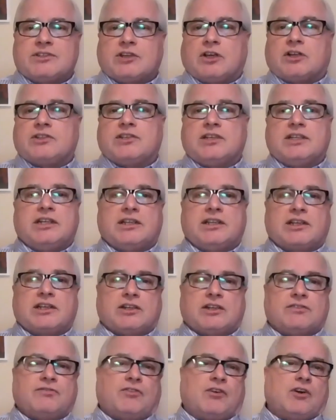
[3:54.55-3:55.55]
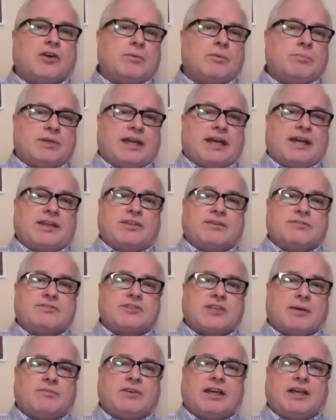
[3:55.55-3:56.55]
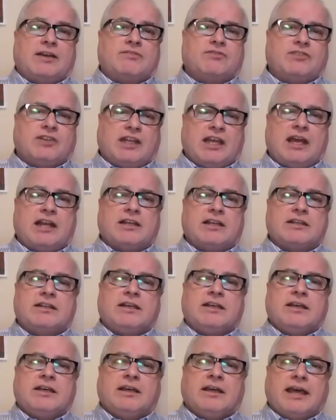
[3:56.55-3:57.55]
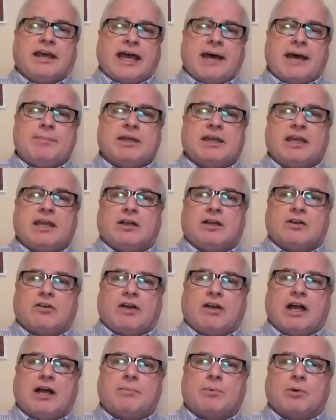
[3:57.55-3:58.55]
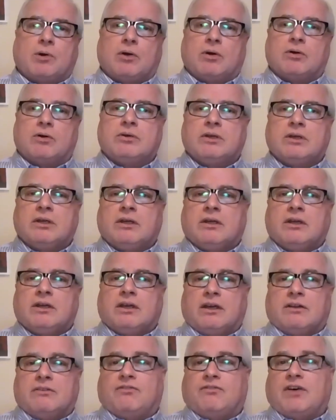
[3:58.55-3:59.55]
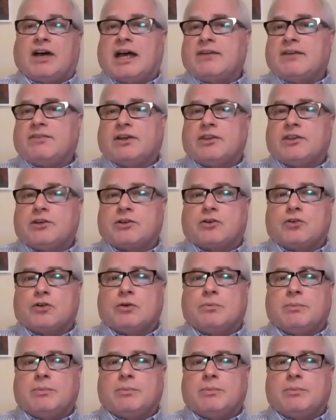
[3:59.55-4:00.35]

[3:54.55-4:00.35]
resulting in the confirmed death of Sub Lieutenant Abbigail Cowbrough and five other crew